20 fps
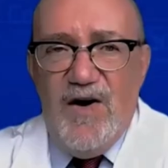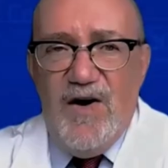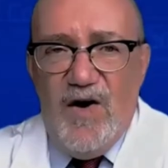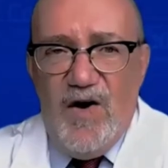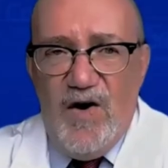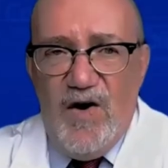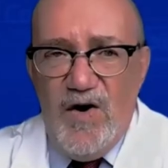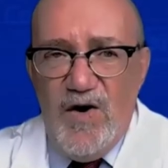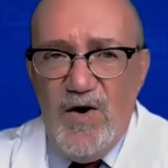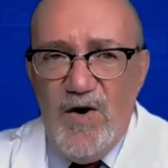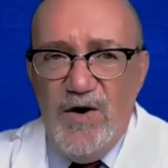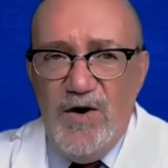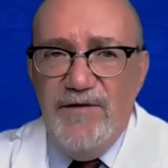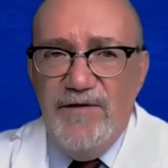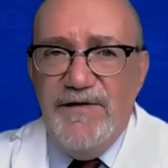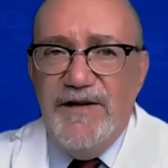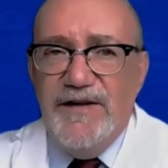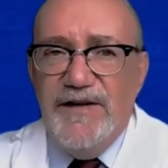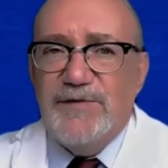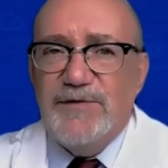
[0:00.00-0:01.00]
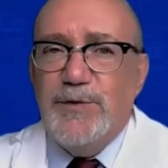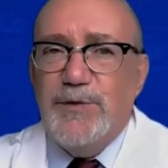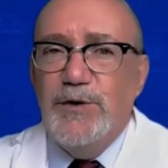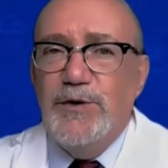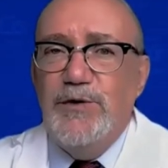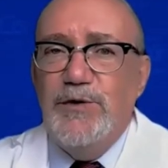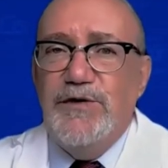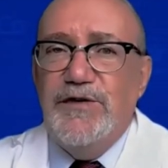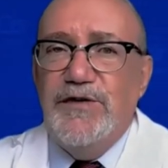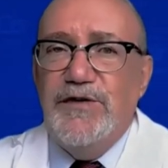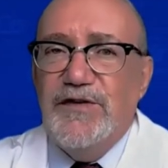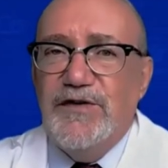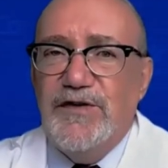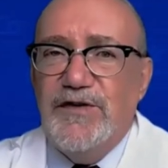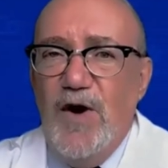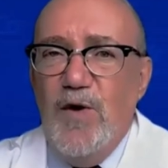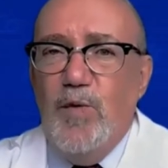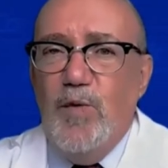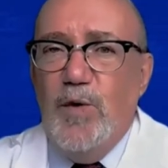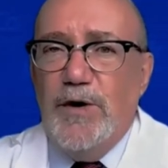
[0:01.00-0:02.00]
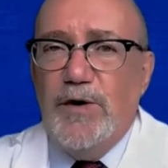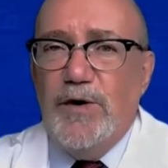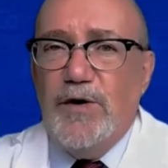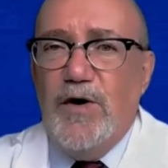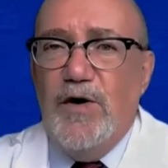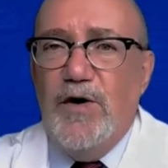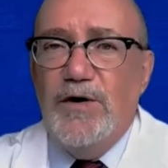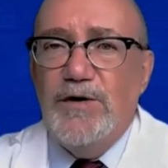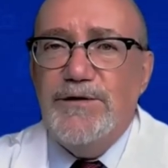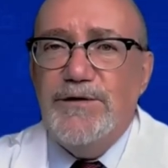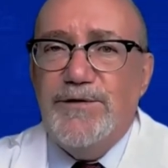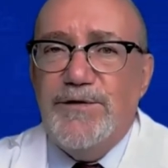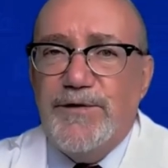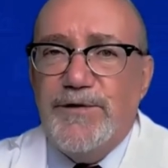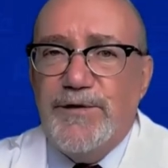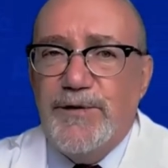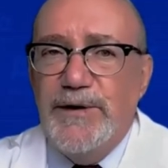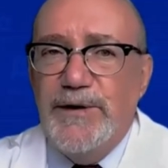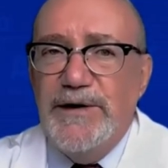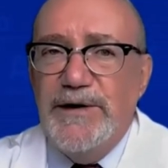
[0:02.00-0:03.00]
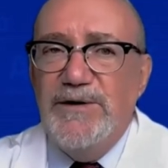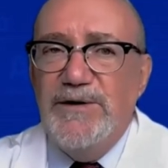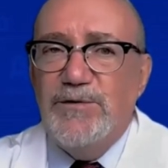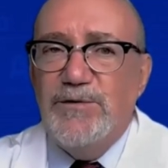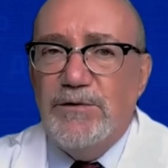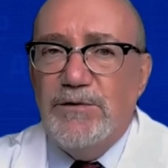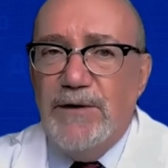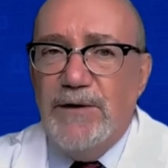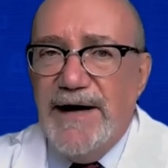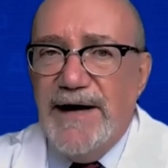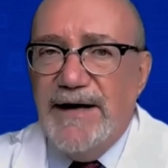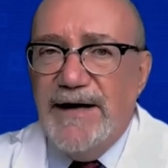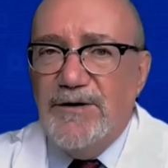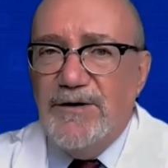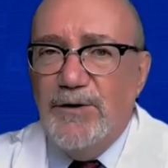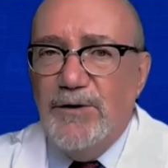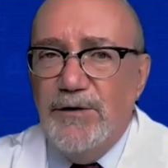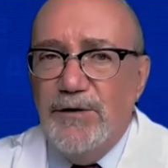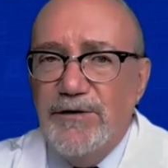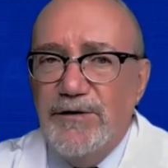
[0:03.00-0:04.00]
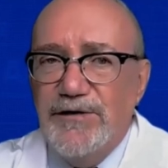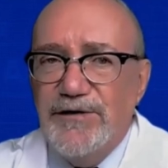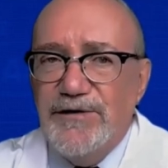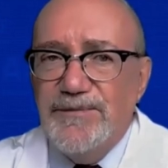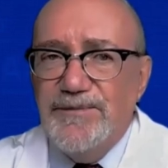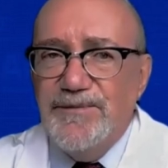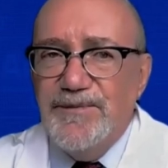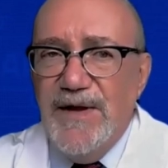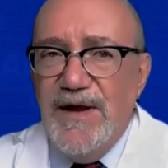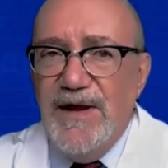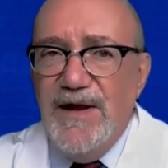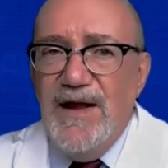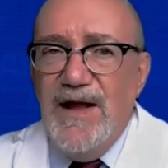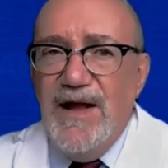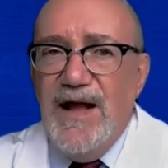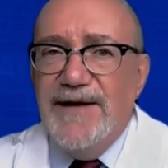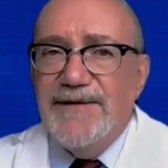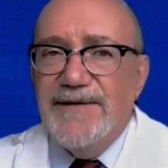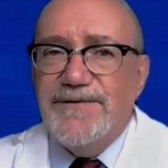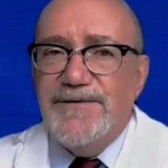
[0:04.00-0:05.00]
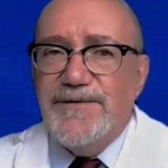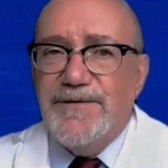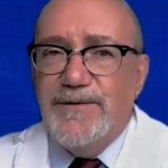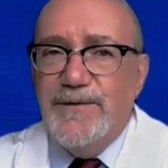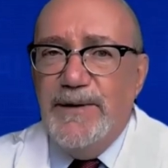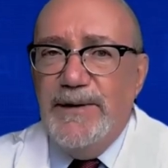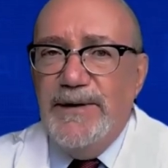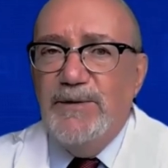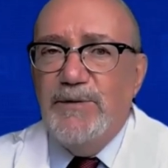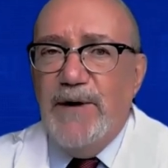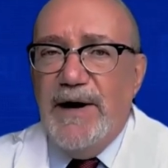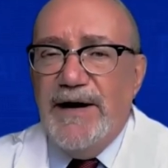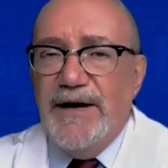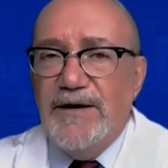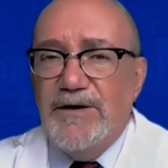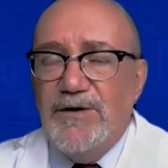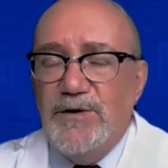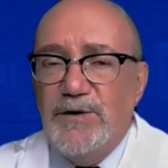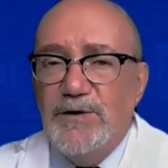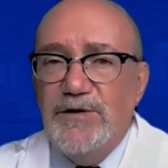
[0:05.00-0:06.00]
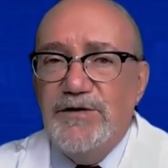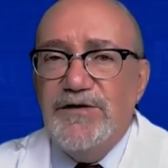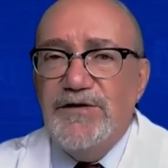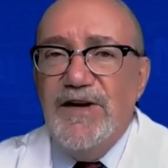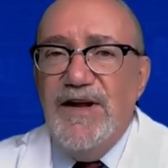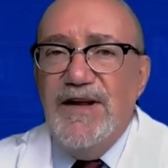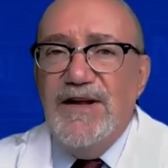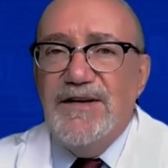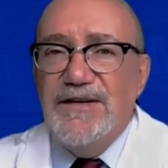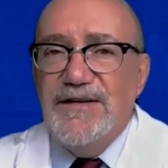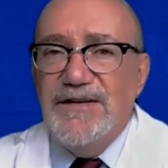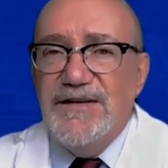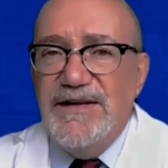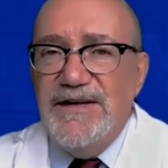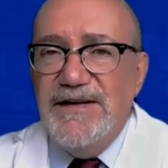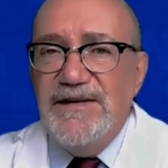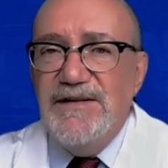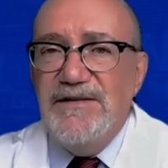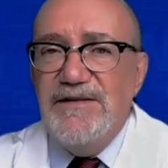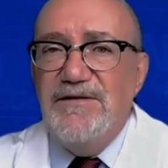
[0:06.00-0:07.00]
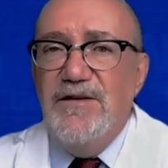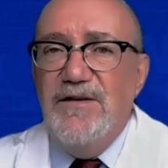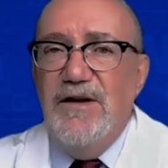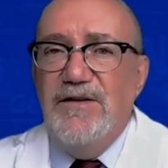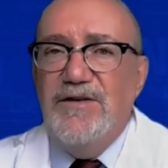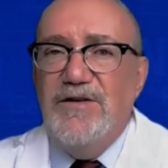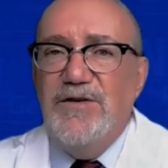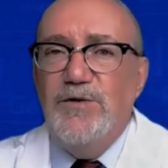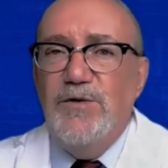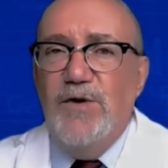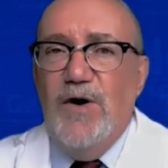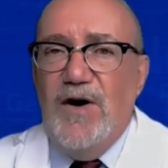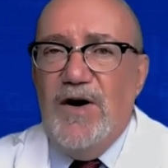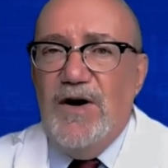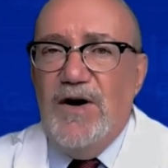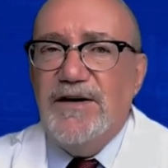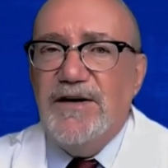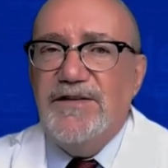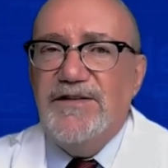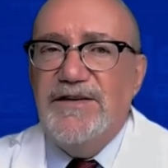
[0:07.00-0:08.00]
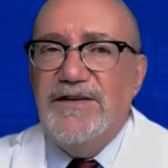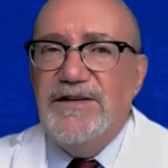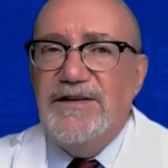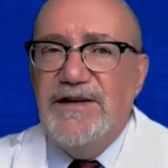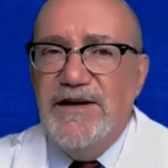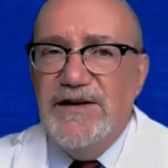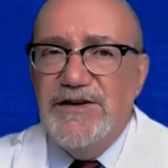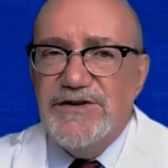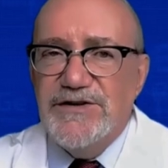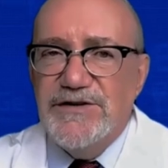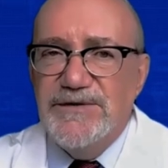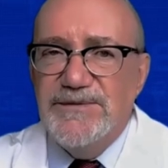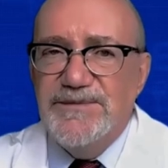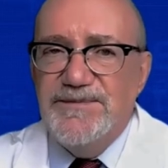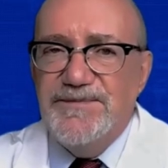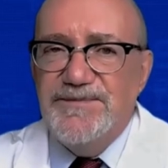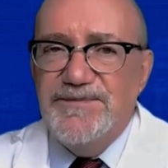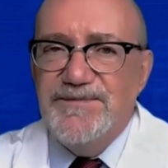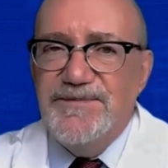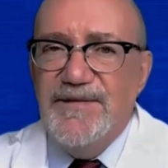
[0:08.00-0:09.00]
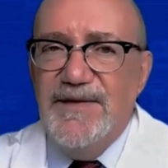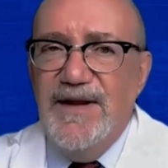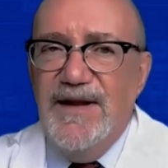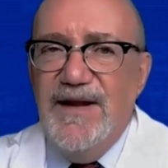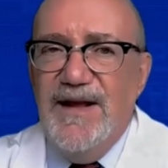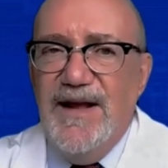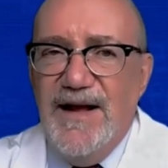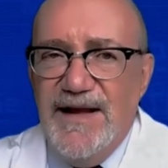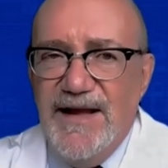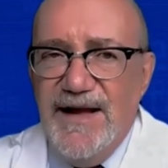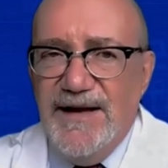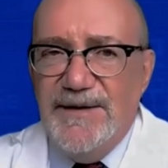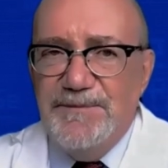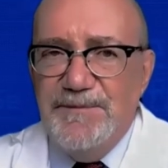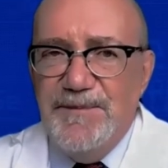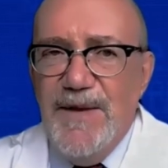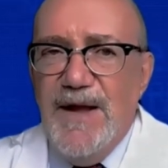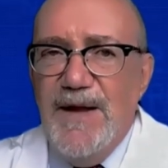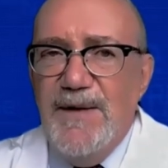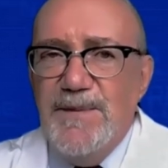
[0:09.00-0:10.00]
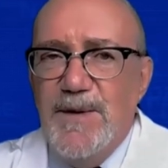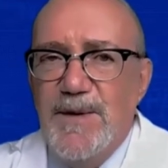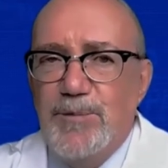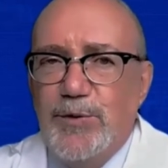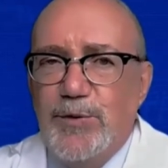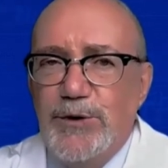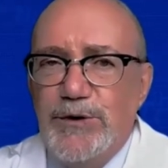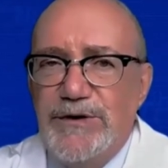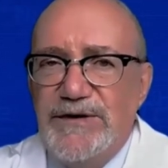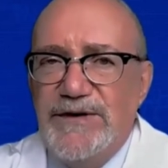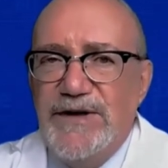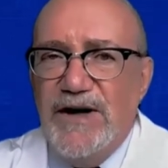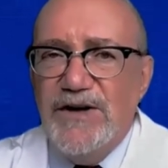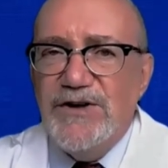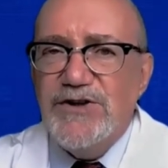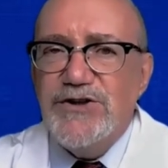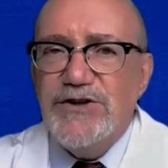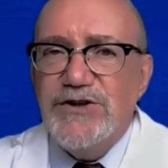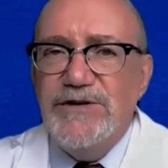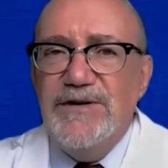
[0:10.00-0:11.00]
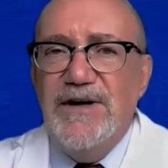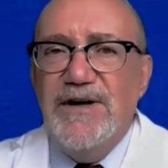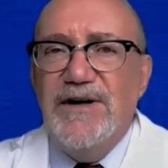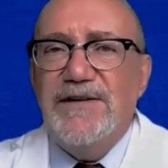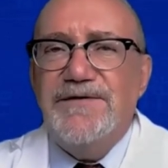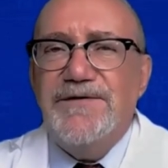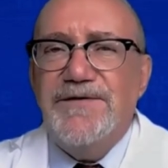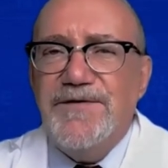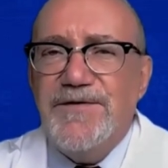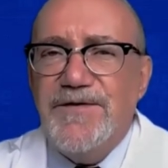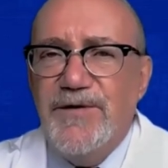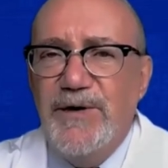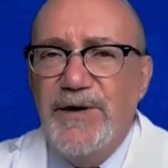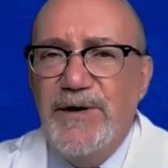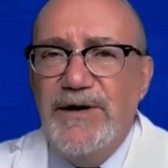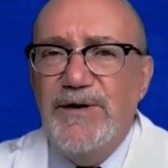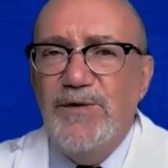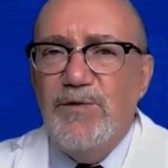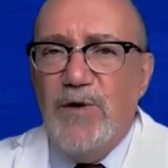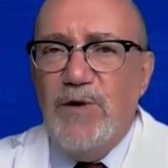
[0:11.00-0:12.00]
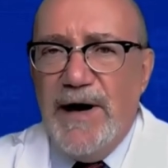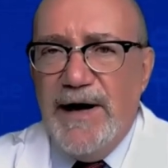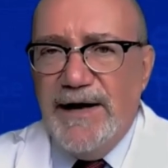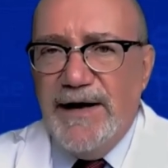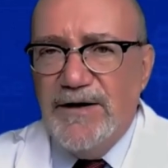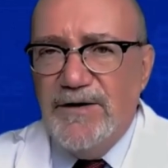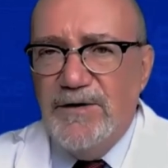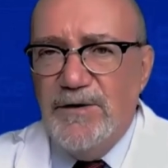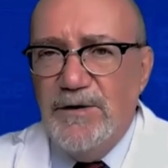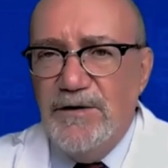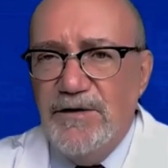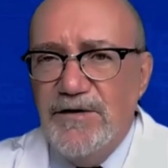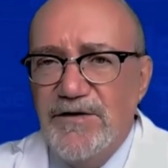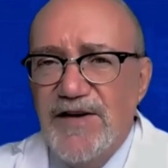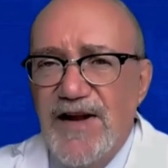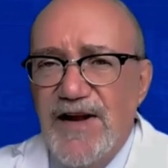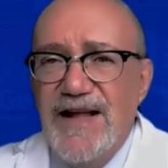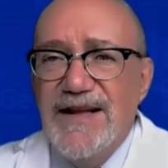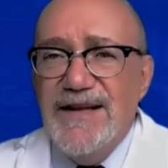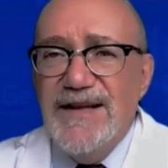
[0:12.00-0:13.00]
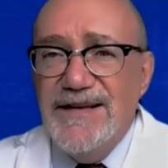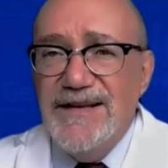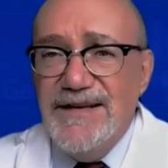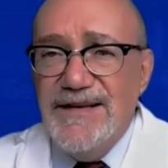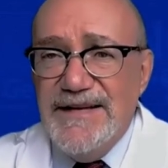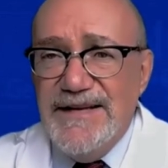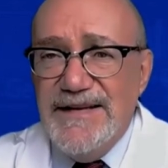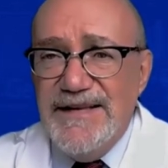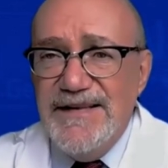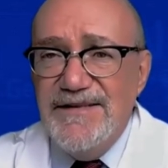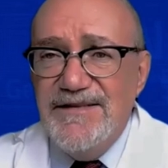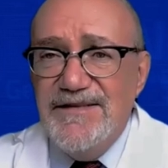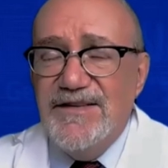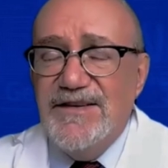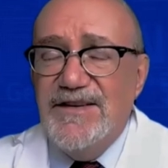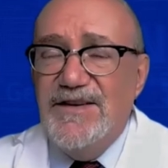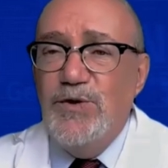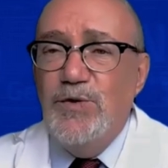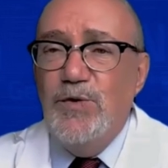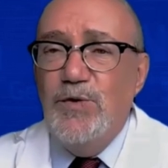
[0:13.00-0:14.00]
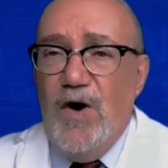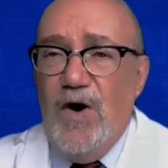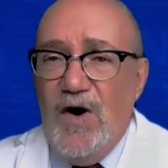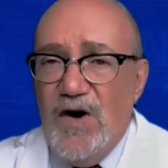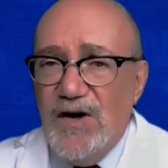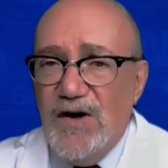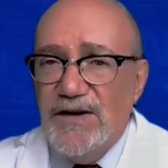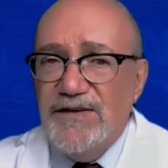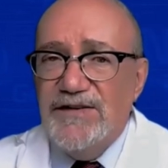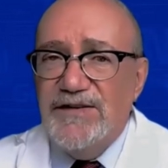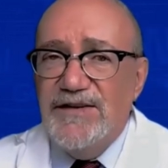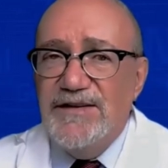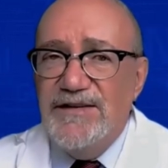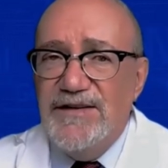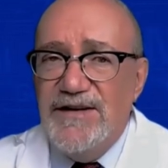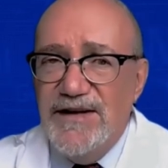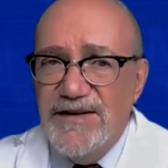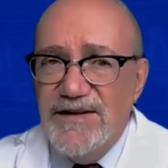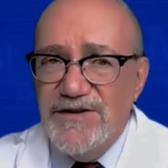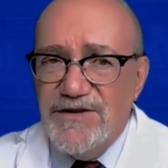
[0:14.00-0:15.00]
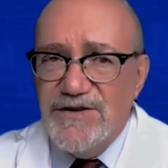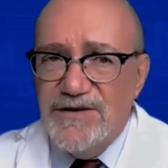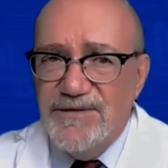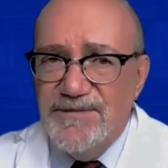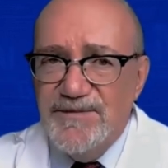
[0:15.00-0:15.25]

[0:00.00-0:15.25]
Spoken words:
all of this produces what are called free radicals. And free radicals lead to oxidation. Again, the production of free radicals leads to oxidation.